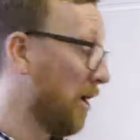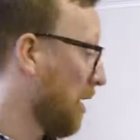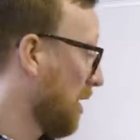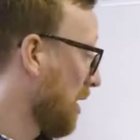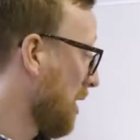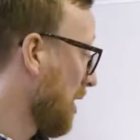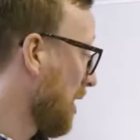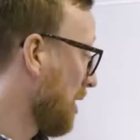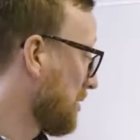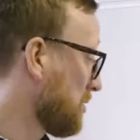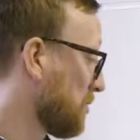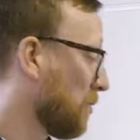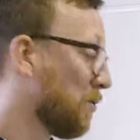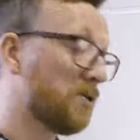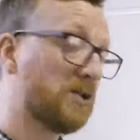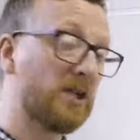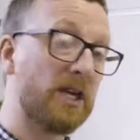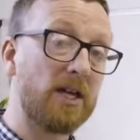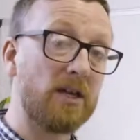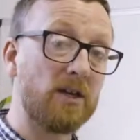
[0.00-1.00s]

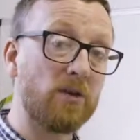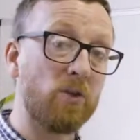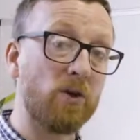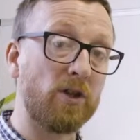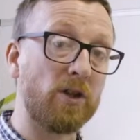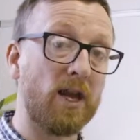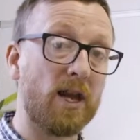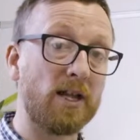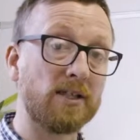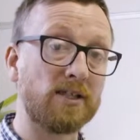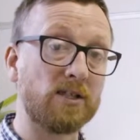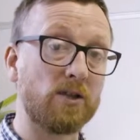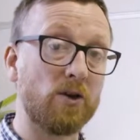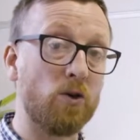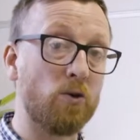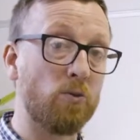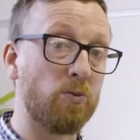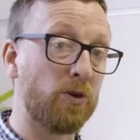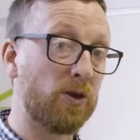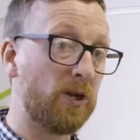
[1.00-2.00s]
associated with that
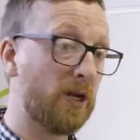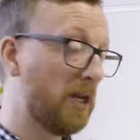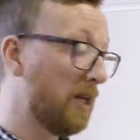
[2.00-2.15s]
scope